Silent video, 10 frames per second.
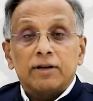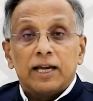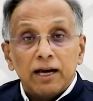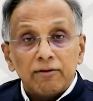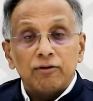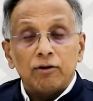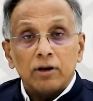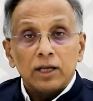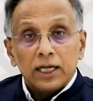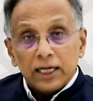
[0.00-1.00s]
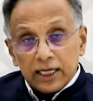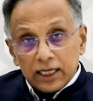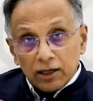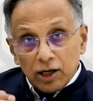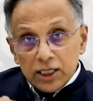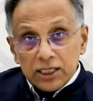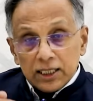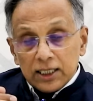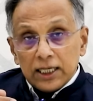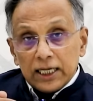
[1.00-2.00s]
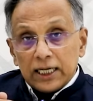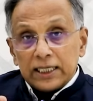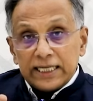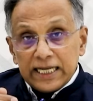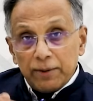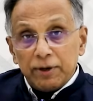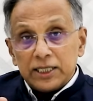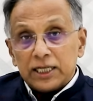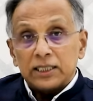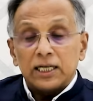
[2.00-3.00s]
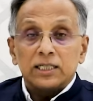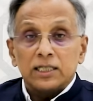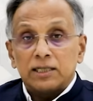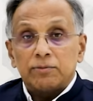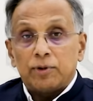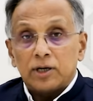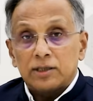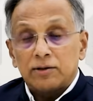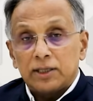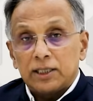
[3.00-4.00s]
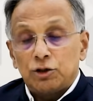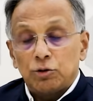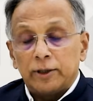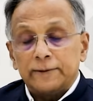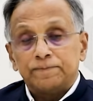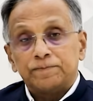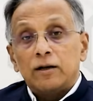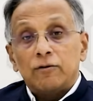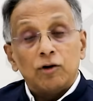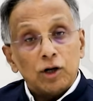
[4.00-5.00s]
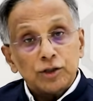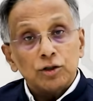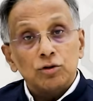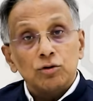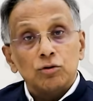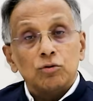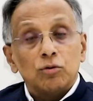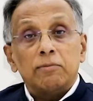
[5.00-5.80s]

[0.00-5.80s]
careful in not damaging the adjacent parts of the tumor. We also do